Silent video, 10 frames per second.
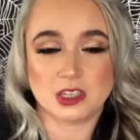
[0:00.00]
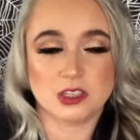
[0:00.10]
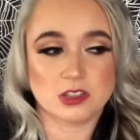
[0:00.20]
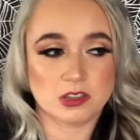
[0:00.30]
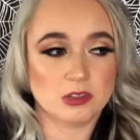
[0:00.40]

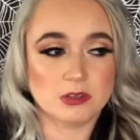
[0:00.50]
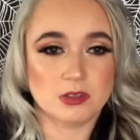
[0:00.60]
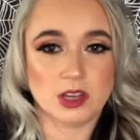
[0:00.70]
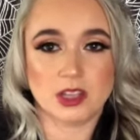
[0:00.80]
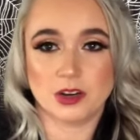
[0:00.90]
So,
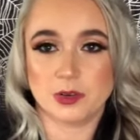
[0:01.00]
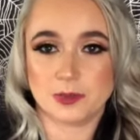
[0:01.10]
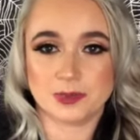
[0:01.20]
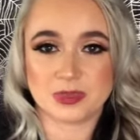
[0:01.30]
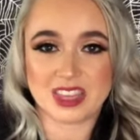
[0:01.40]
you
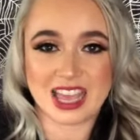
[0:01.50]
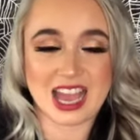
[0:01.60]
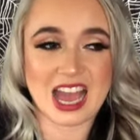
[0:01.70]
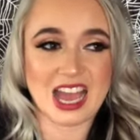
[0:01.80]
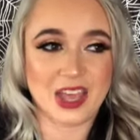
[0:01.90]
know,
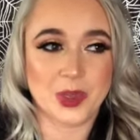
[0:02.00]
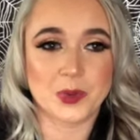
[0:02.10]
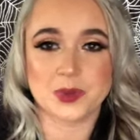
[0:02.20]
I